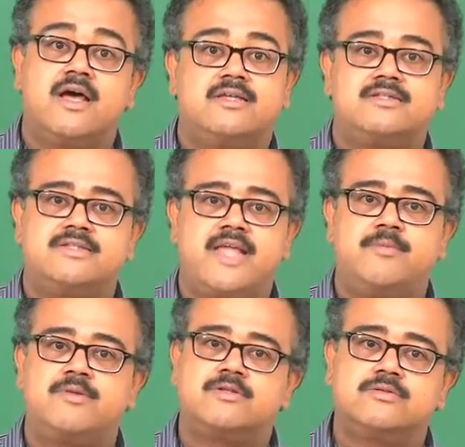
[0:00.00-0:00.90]

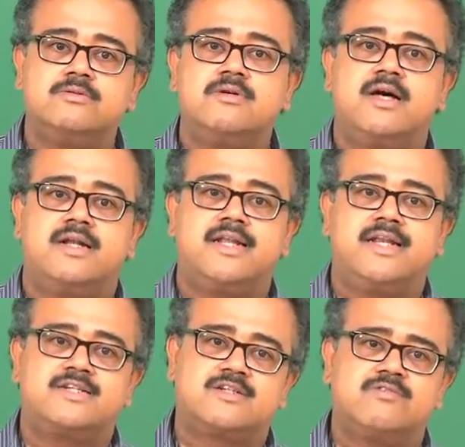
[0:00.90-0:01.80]
stable to
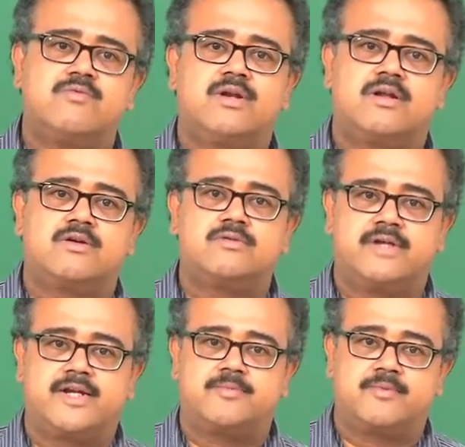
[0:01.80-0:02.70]
deletion of 1 or 2
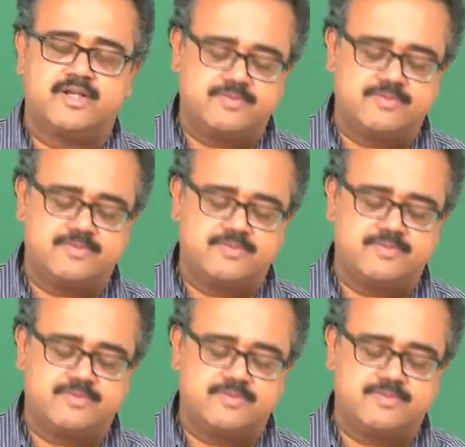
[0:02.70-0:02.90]
data points,